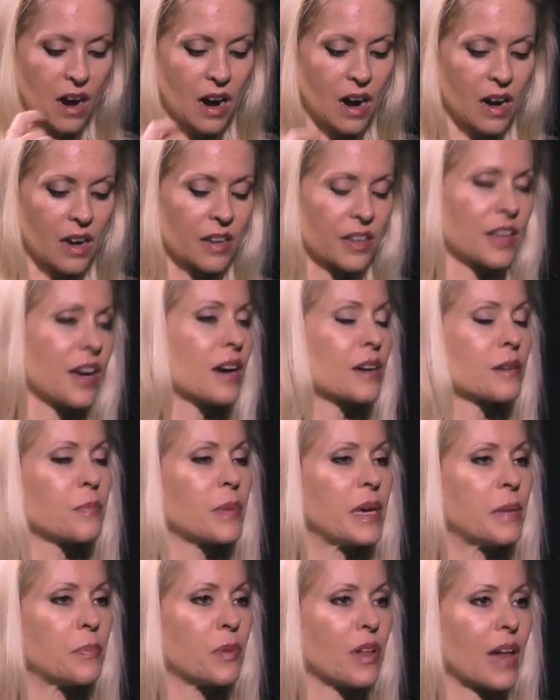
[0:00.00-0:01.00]
Are young
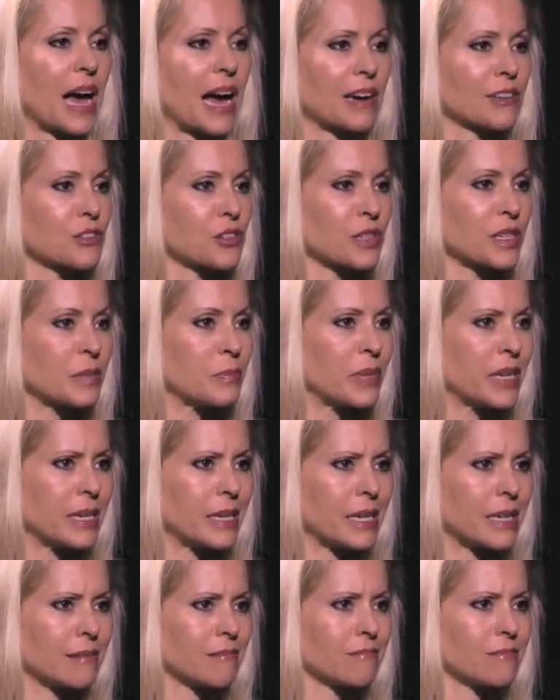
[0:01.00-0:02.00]
people actually
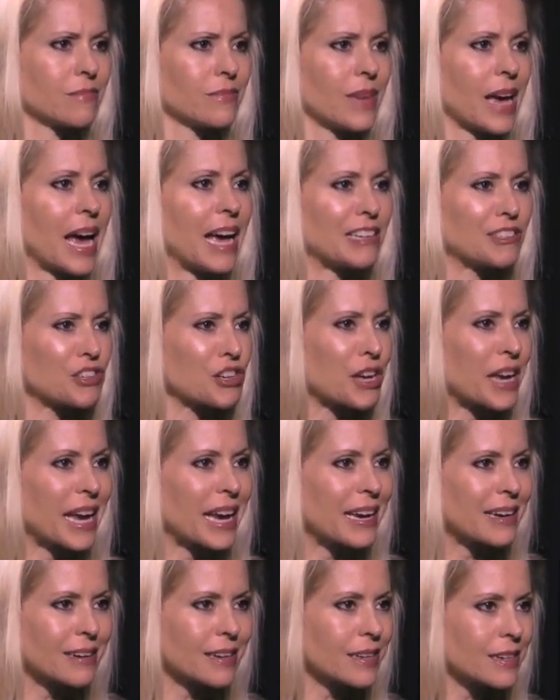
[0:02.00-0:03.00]
being
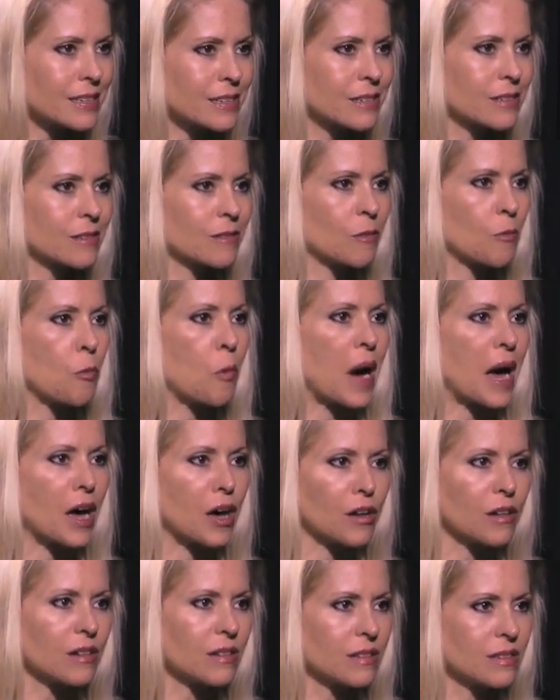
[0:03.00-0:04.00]
educated
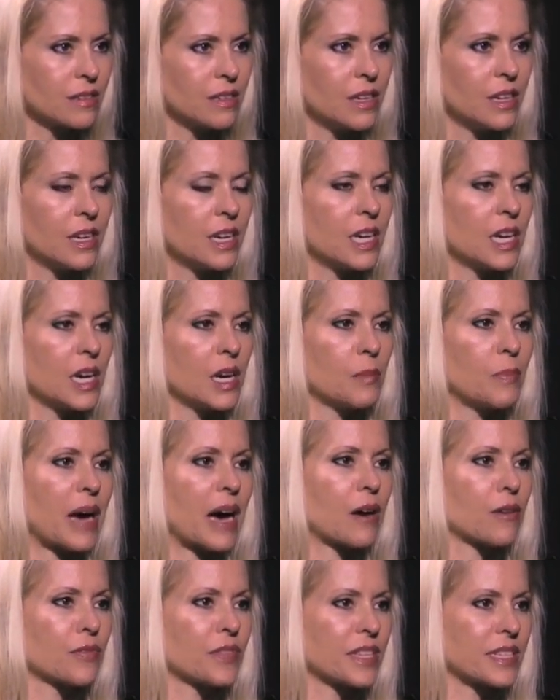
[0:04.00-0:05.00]
well
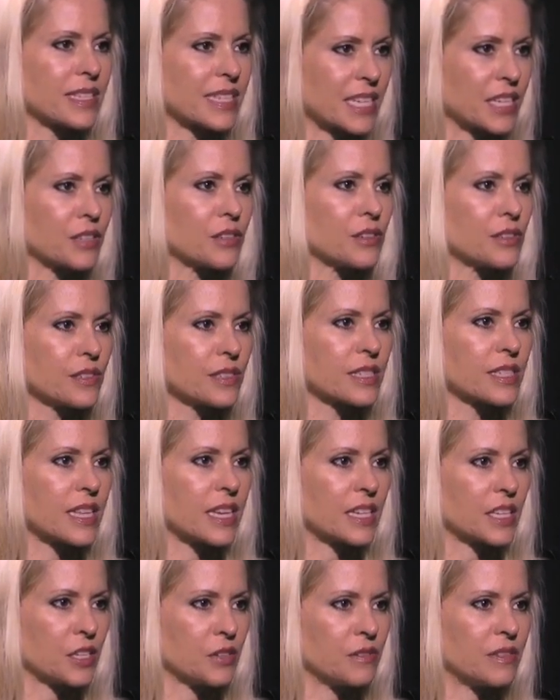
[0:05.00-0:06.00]
about the skills
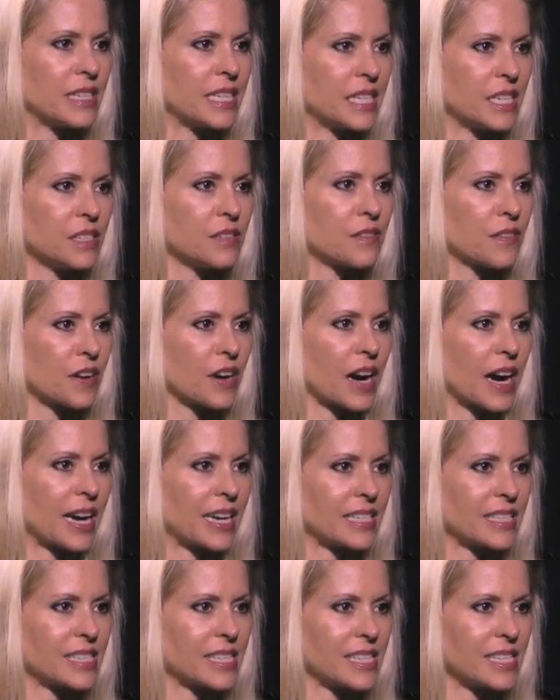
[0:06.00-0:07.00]
that you need for
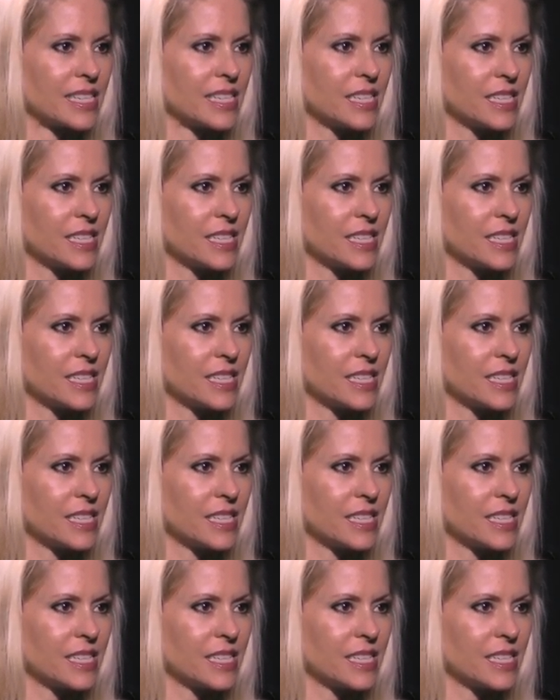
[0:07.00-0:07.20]
IT?